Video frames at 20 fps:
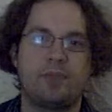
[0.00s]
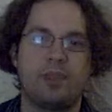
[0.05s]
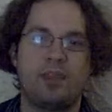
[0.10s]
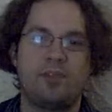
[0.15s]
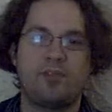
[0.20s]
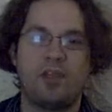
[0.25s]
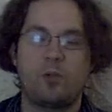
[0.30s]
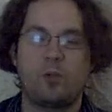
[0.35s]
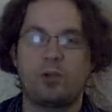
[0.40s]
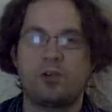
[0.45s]

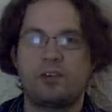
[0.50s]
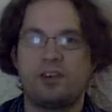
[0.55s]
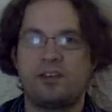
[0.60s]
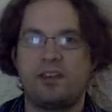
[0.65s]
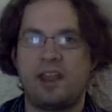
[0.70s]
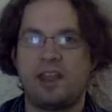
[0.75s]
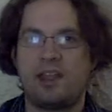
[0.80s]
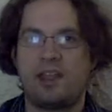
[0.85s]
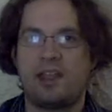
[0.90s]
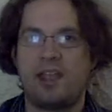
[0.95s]
if I were to
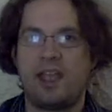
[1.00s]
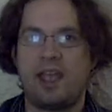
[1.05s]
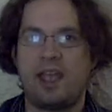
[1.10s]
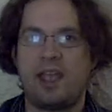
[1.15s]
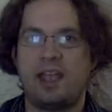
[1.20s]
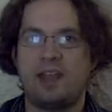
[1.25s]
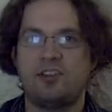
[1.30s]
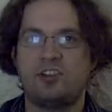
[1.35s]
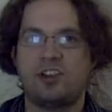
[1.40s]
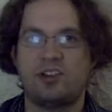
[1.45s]
take
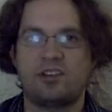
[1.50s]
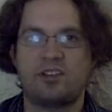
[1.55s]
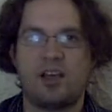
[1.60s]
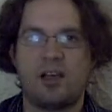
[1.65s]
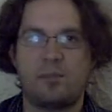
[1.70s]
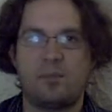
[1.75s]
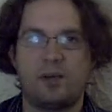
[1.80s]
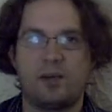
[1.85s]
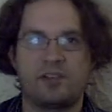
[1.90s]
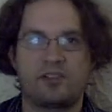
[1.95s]
a
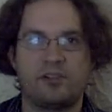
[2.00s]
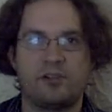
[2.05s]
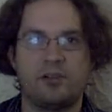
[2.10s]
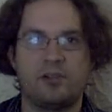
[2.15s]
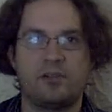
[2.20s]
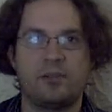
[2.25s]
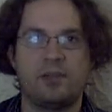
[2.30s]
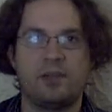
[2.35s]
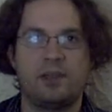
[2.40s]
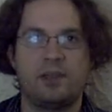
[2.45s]
jigsaw puzzle
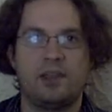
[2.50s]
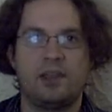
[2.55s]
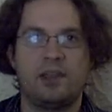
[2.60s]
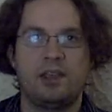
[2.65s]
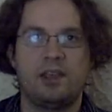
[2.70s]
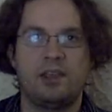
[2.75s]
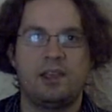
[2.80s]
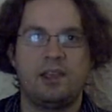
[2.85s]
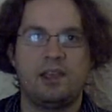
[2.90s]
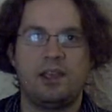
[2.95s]

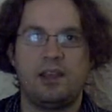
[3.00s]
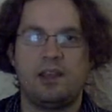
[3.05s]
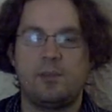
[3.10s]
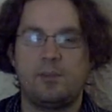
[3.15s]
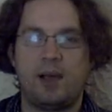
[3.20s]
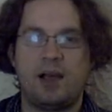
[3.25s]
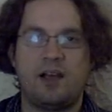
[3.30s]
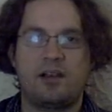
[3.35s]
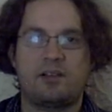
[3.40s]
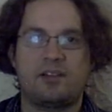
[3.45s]
in a
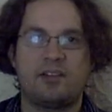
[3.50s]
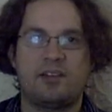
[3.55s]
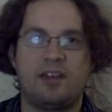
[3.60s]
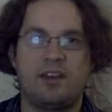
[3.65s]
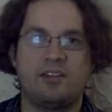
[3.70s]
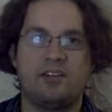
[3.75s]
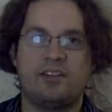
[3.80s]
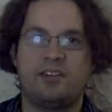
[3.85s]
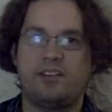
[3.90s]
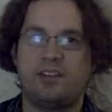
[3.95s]
box
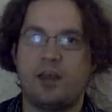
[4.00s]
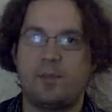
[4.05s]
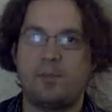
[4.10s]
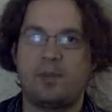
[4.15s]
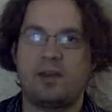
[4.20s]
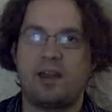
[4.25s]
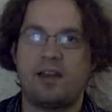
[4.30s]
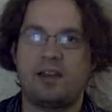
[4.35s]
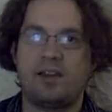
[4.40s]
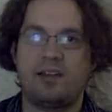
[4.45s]
and just dump
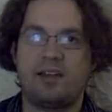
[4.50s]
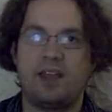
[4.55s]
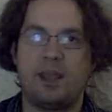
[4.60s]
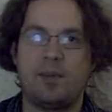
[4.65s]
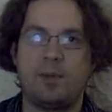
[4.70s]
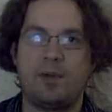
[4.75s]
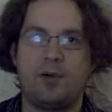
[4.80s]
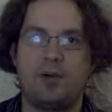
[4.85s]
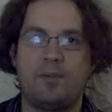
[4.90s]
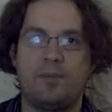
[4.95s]
it on a
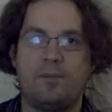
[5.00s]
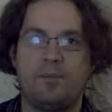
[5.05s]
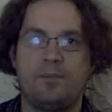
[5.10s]
table,